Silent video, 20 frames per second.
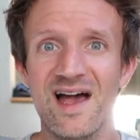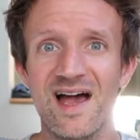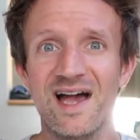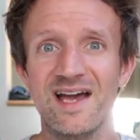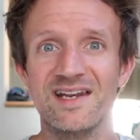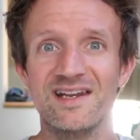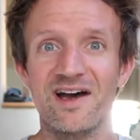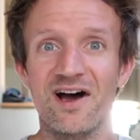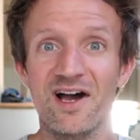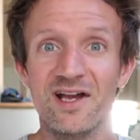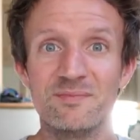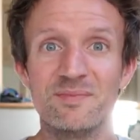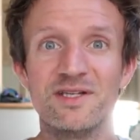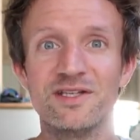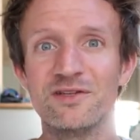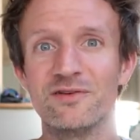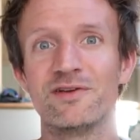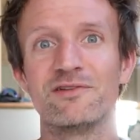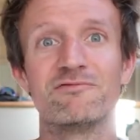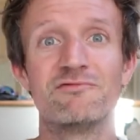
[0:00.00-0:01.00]
And I'd
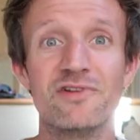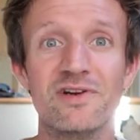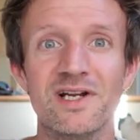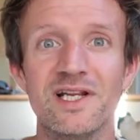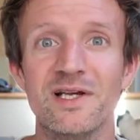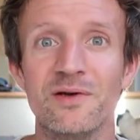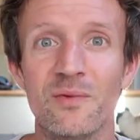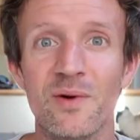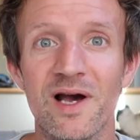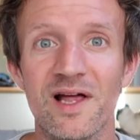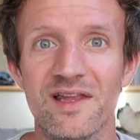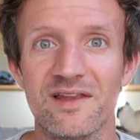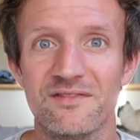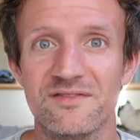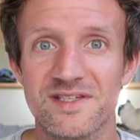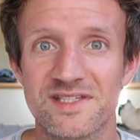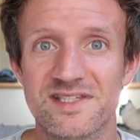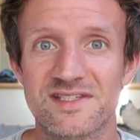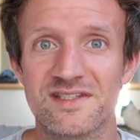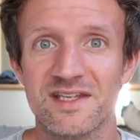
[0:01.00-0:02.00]
been doing really well at
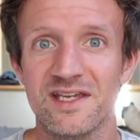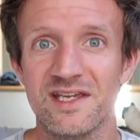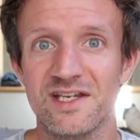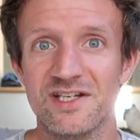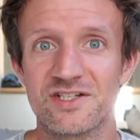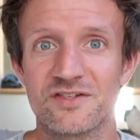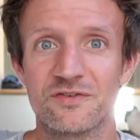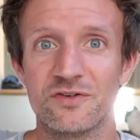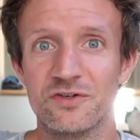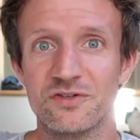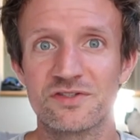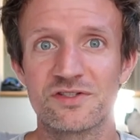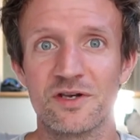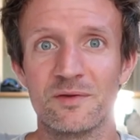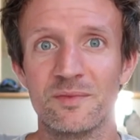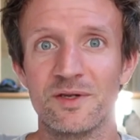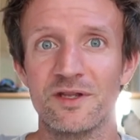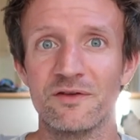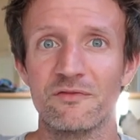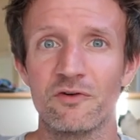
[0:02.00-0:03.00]
this stage through so
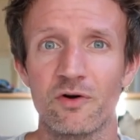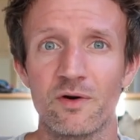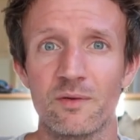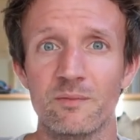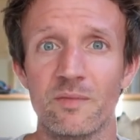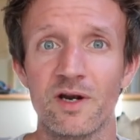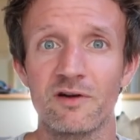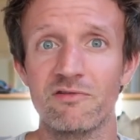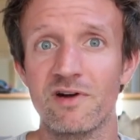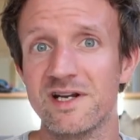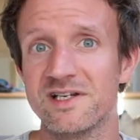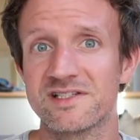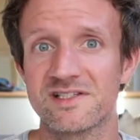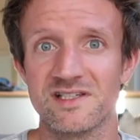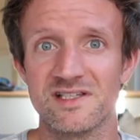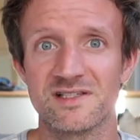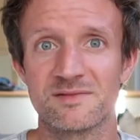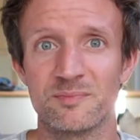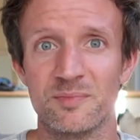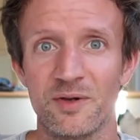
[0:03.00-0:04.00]
many of my
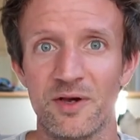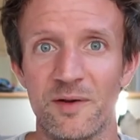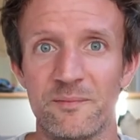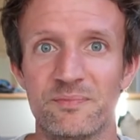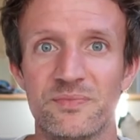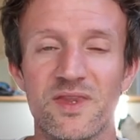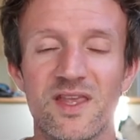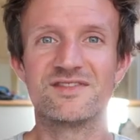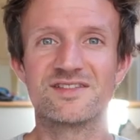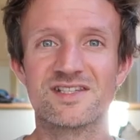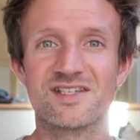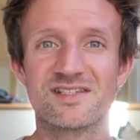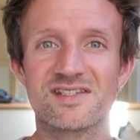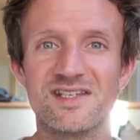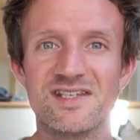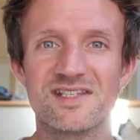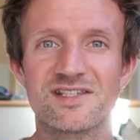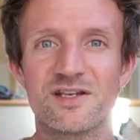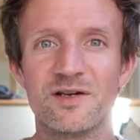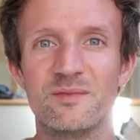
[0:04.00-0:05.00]
races, but to
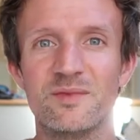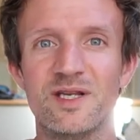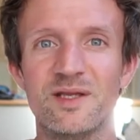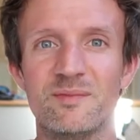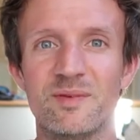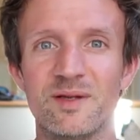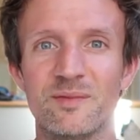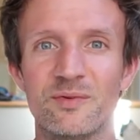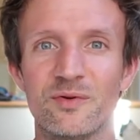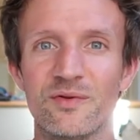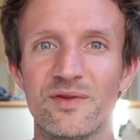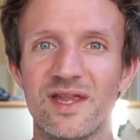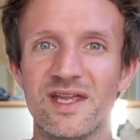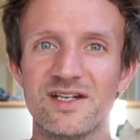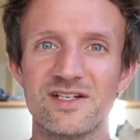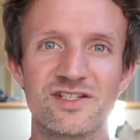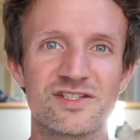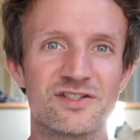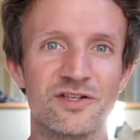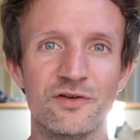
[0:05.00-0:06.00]
see so many people
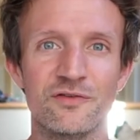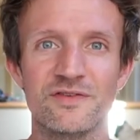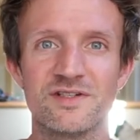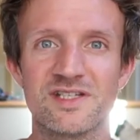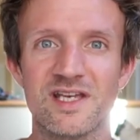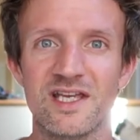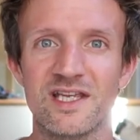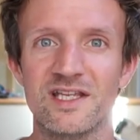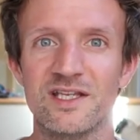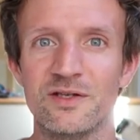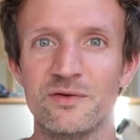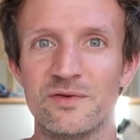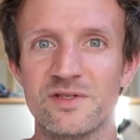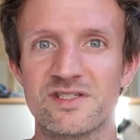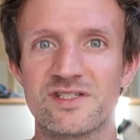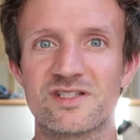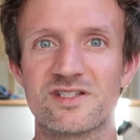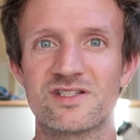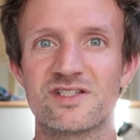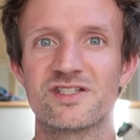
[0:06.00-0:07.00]
then just overtake you
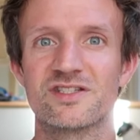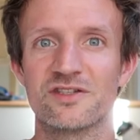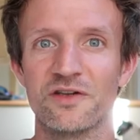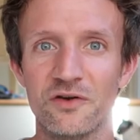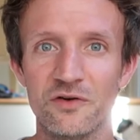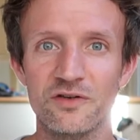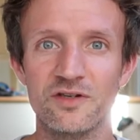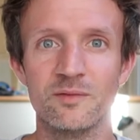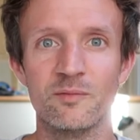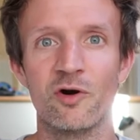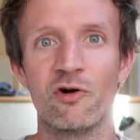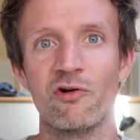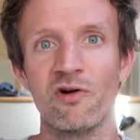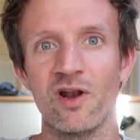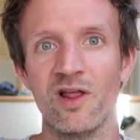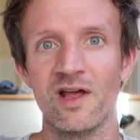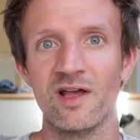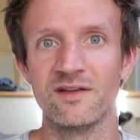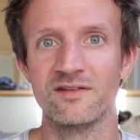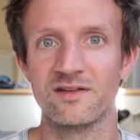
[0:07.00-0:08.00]
is so
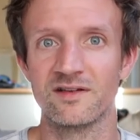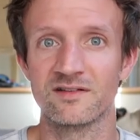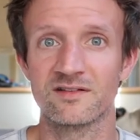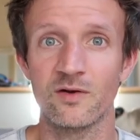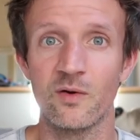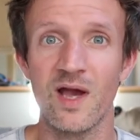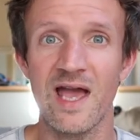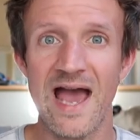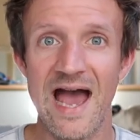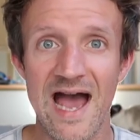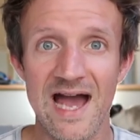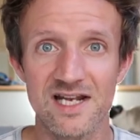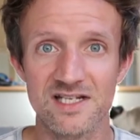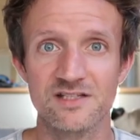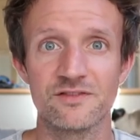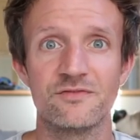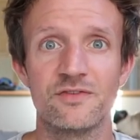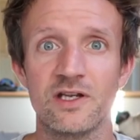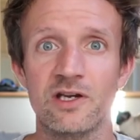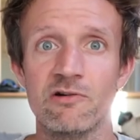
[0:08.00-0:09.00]
demoralizing. So I had
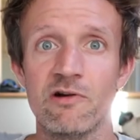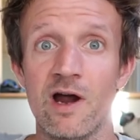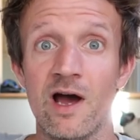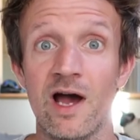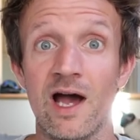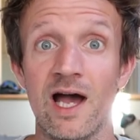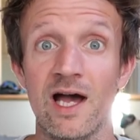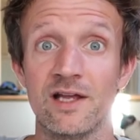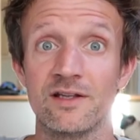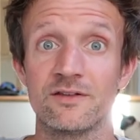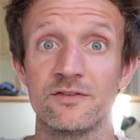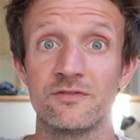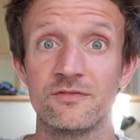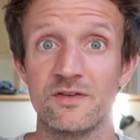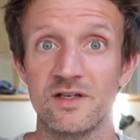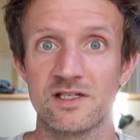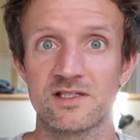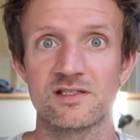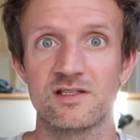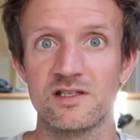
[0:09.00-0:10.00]
to figure out how to
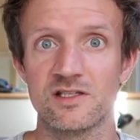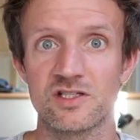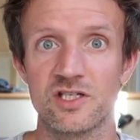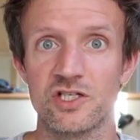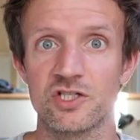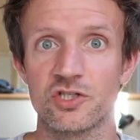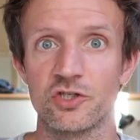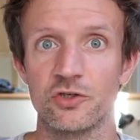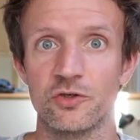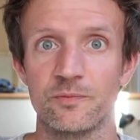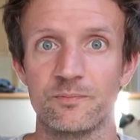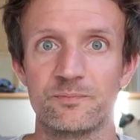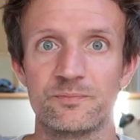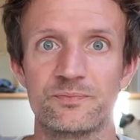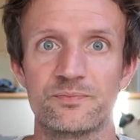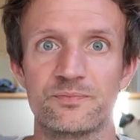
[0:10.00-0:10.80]
fix this issue.